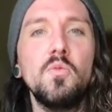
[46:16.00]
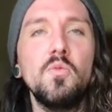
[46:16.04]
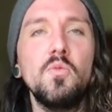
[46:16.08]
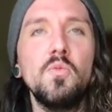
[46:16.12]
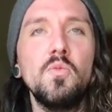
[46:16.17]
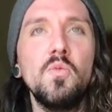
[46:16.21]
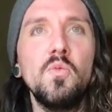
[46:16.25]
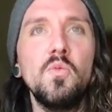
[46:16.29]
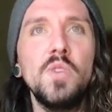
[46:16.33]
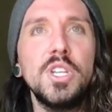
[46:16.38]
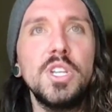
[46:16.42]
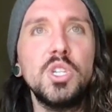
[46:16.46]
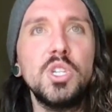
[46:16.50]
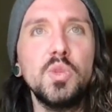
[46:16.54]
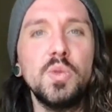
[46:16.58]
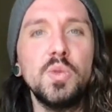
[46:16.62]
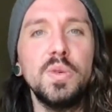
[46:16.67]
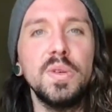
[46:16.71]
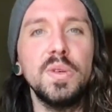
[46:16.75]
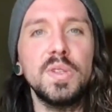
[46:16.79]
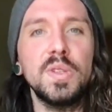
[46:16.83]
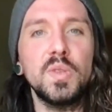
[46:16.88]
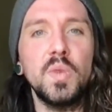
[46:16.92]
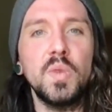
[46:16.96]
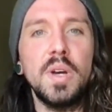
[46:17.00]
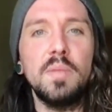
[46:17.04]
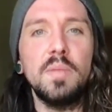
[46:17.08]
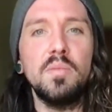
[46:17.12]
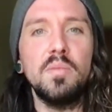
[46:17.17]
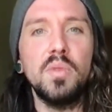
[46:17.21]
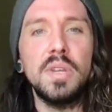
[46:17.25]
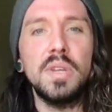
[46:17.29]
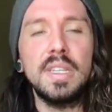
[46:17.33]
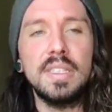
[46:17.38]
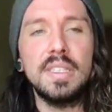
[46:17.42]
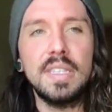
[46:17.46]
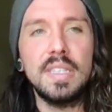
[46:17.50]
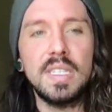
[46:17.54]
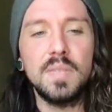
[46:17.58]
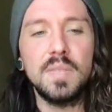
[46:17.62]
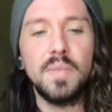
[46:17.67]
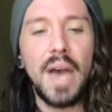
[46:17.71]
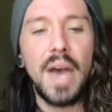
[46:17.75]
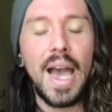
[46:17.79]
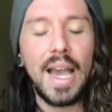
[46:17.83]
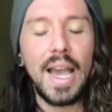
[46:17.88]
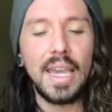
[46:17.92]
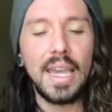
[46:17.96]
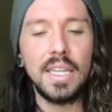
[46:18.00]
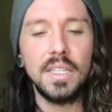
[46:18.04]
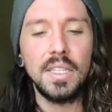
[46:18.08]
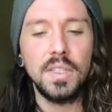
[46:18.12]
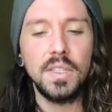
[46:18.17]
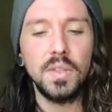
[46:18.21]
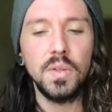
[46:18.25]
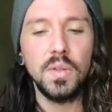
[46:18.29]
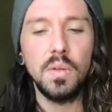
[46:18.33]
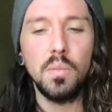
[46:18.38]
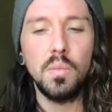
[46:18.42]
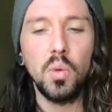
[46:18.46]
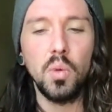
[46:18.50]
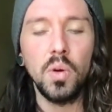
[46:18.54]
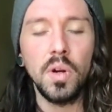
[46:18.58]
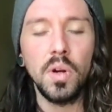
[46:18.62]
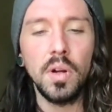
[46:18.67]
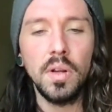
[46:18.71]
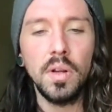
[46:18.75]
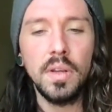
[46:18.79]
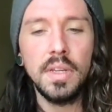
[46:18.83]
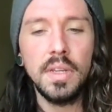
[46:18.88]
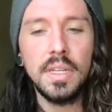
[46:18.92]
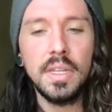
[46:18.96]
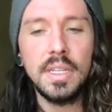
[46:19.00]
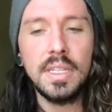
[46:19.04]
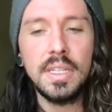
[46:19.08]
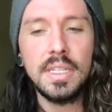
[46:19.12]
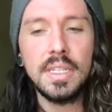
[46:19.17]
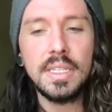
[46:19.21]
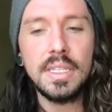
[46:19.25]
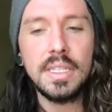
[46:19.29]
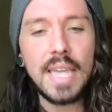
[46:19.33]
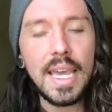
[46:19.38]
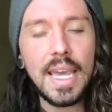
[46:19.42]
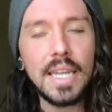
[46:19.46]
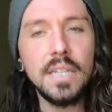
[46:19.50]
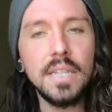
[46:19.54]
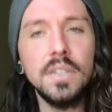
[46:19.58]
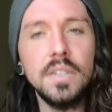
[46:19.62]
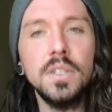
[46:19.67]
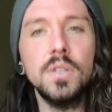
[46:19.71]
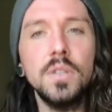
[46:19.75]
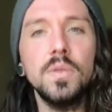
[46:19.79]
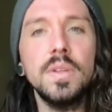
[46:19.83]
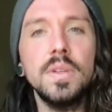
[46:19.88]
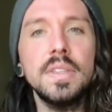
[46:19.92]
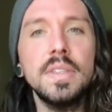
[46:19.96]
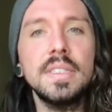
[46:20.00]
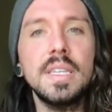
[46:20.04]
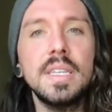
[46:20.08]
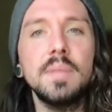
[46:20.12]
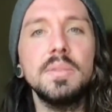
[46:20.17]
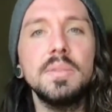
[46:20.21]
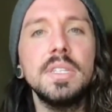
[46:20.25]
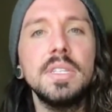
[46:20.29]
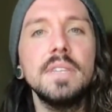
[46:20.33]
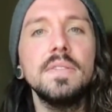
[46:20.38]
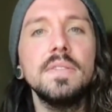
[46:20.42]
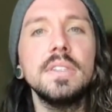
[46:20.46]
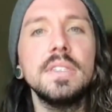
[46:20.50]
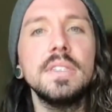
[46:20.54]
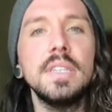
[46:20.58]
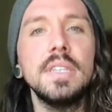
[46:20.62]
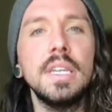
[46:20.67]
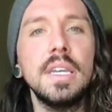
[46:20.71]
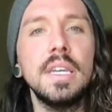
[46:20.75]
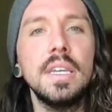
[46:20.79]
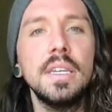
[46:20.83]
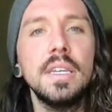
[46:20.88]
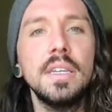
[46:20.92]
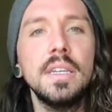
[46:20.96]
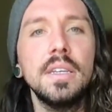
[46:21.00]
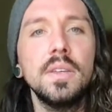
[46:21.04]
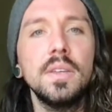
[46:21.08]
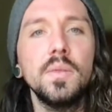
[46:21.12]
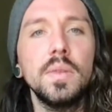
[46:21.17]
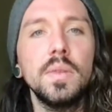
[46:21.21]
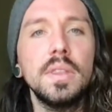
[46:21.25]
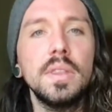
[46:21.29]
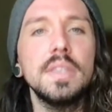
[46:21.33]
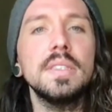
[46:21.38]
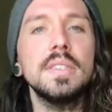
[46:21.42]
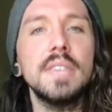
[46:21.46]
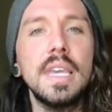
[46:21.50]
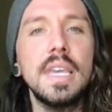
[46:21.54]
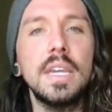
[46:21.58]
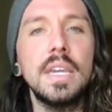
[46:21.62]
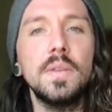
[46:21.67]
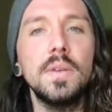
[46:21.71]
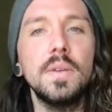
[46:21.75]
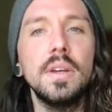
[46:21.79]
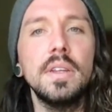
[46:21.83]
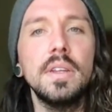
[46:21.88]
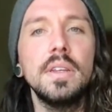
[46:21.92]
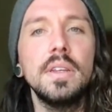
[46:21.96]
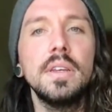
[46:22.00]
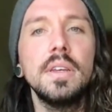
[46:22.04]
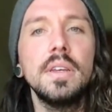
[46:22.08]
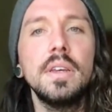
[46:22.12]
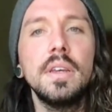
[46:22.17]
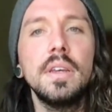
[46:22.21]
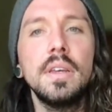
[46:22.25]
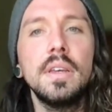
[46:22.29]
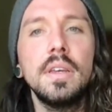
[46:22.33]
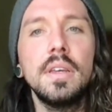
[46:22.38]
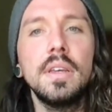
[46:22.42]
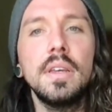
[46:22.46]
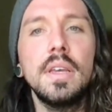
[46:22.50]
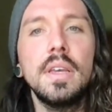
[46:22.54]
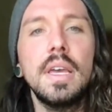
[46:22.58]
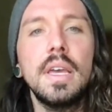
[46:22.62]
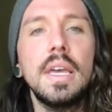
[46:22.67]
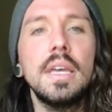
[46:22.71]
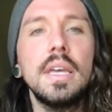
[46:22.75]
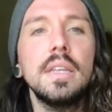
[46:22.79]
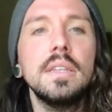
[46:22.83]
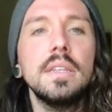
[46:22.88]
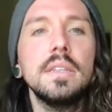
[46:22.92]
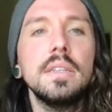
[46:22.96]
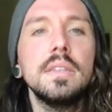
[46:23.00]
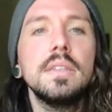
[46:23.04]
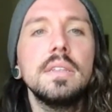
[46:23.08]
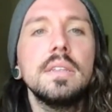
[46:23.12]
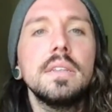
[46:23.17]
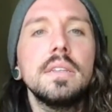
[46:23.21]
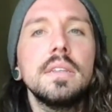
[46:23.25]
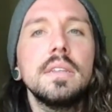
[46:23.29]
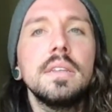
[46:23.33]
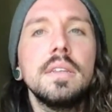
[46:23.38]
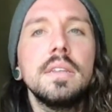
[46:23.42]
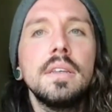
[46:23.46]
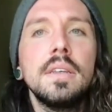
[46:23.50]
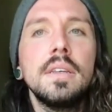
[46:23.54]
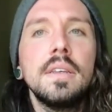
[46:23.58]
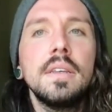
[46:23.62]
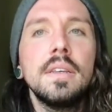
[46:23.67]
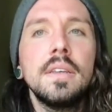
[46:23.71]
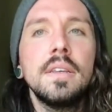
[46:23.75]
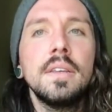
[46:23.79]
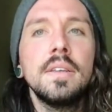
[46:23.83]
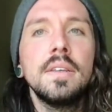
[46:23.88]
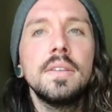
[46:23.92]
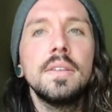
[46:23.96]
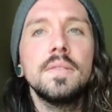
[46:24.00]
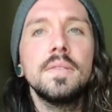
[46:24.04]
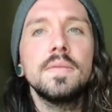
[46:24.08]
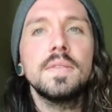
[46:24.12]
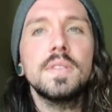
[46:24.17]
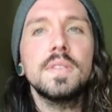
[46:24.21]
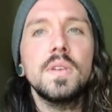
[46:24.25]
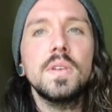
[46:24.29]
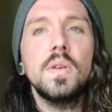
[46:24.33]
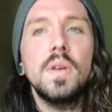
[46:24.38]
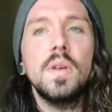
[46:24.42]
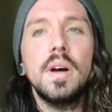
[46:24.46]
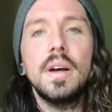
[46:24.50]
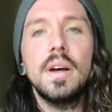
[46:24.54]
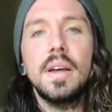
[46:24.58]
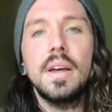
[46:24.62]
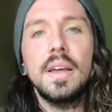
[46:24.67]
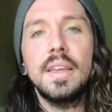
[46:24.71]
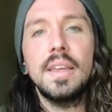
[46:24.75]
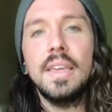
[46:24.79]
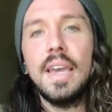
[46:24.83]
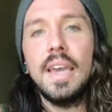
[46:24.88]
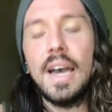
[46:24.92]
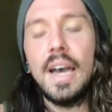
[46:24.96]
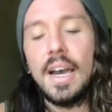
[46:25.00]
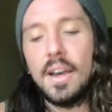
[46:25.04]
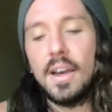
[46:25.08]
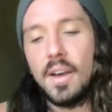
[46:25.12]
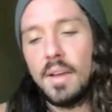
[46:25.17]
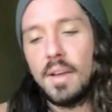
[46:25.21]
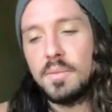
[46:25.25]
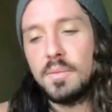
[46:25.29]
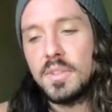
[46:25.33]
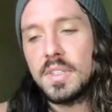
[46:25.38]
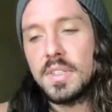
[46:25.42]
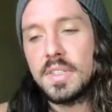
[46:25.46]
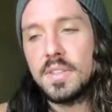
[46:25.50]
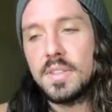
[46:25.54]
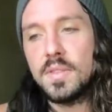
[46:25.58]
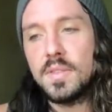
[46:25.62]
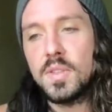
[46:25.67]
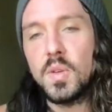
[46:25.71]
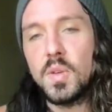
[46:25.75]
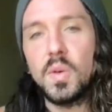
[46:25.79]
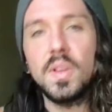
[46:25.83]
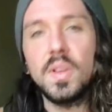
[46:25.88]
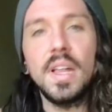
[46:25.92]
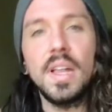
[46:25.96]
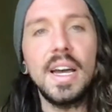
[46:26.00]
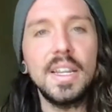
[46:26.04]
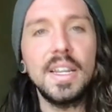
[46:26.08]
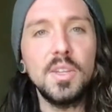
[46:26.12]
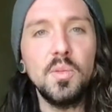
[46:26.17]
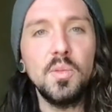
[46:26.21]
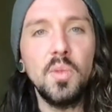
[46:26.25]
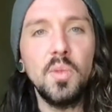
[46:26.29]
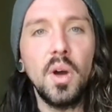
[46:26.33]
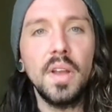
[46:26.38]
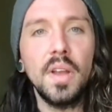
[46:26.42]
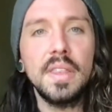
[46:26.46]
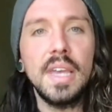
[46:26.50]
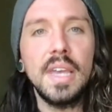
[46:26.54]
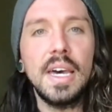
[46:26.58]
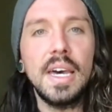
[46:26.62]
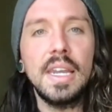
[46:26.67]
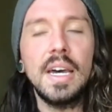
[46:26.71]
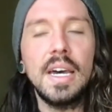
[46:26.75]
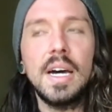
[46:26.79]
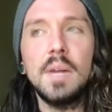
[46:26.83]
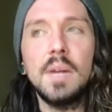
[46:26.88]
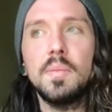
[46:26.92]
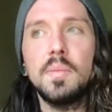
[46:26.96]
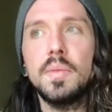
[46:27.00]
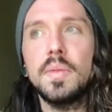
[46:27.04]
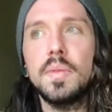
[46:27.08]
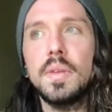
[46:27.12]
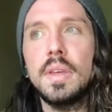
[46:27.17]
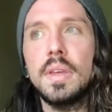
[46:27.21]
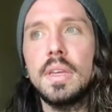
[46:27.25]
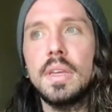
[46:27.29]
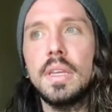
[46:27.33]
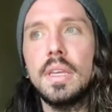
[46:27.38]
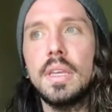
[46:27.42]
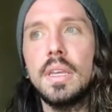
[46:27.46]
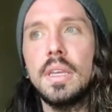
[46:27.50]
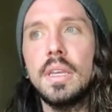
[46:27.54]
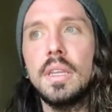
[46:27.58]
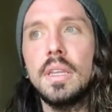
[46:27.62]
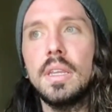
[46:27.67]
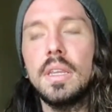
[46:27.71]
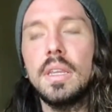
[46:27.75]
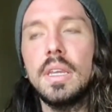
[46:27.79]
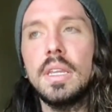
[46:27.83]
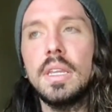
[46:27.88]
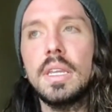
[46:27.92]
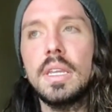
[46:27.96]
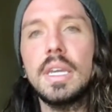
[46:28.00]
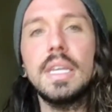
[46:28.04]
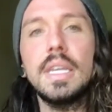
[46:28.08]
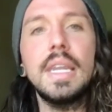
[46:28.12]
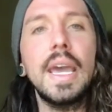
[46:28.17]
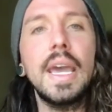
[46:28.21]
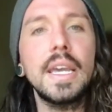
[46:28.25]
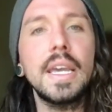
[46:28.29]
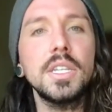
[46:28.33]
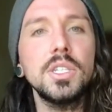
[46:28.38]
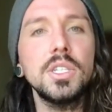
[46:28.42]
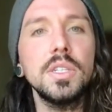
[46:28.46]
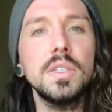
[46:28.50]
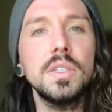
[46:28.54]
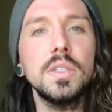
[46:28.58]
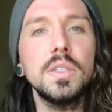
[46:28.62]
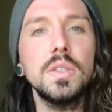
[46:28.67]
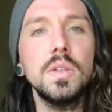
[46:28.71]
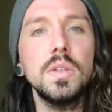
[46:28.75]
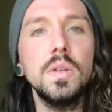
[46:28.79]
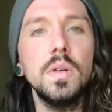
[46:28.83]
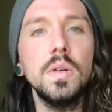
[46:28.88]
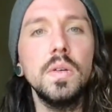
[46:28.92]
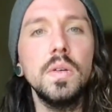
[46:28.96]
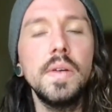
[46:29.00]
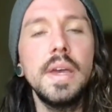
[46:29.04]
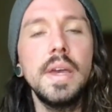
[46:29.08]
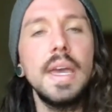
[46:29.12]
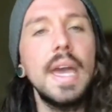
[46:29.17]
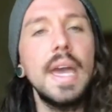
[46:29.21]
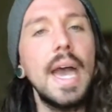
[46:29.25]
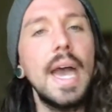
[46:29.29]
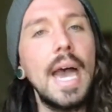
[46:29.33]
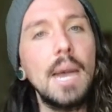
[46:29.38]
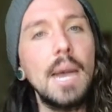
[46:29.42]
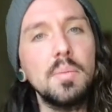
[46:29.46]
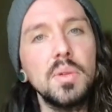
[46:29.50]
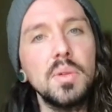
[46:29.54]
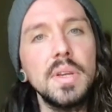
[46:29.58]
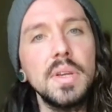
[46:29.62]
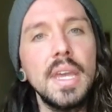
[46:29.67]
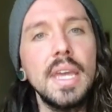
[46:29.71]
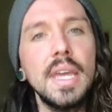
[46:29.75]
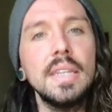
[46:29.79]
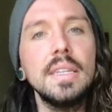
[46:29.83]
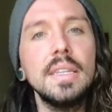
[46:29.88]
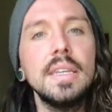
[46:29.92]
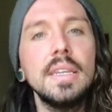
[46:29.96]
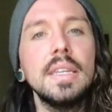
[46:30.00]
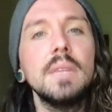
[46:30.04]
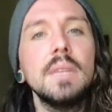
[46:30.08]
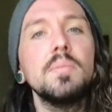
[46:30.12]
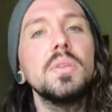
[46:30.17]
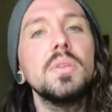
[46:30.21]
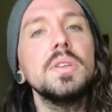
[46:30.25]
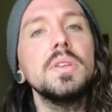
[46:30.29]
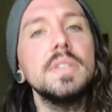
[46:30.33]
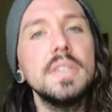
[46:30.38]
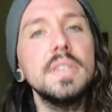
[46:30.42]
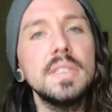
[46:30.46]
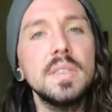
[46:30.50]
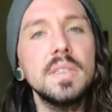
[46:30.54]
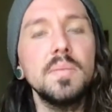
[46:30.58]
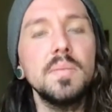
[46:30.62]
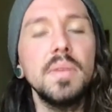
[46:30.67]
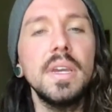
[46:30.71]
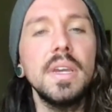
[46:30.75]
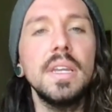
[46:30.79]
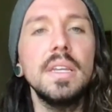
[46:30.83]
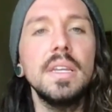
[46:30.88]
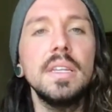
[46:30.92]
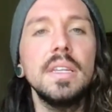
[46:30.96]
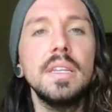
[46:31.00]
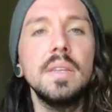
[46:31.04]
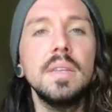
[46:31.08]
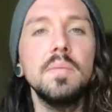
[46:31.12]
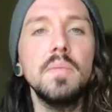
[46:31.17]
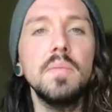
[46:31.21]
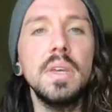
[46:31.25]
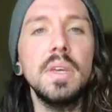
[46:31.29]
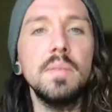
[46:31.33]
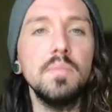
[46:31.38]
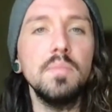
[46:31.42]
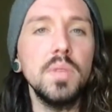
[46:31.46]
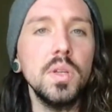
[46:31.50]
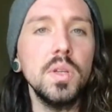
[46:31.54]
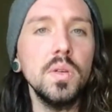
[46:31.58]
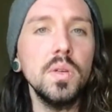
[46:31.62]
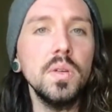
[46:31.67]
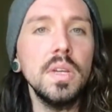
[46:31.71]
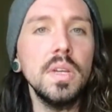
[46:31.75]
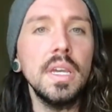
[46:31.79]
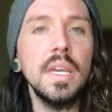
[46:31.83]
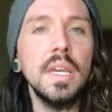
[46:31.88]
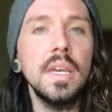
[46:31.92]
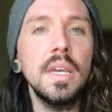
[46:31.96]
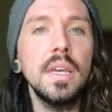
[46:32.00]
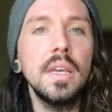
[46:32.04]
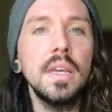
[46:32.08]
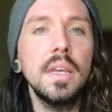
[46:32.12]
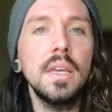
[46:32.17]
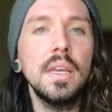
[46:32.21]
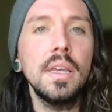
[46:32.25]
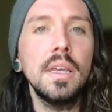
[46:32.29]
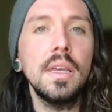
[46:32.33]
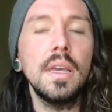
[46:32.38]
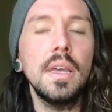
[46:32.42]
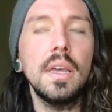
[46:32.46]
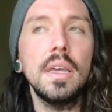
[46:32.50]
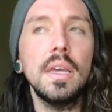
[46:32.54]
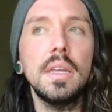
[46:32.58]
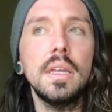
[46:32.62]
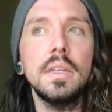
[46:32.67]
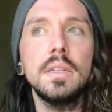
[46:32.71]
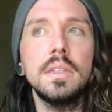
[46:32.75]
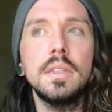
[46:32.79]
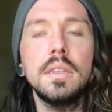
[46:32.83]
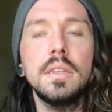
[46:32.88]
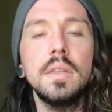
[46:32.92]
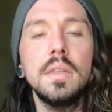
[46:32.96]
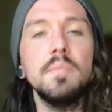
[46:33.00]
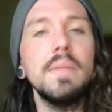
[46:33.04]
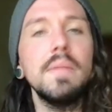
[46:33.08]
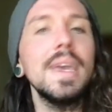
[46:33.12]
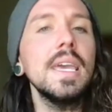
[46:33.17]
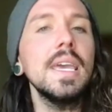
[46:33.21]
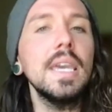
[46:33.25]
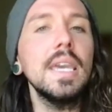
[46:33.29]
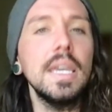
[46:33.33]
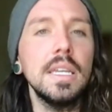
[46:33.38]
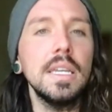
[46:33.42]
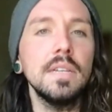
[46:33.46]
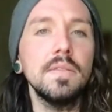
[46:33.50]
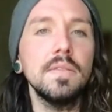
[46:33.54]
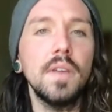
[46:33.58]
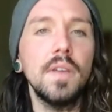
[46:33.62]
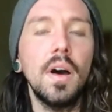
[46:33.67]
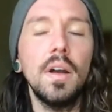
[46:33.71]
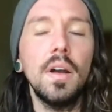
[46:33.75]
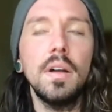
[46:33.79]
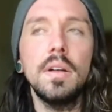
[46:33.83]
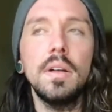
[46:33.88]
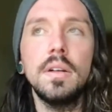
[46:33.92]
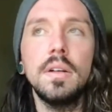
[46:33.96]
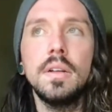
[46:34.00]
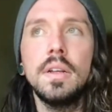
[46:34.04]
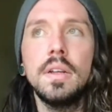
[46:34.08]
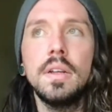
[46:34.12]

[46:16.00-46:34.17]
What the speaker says: Ritual is what brings us back into a more tender receptivity with the sacred. And so, yeah, I'm just so glad you brought that up in connection to apprehending and participating in beauty and the making of art.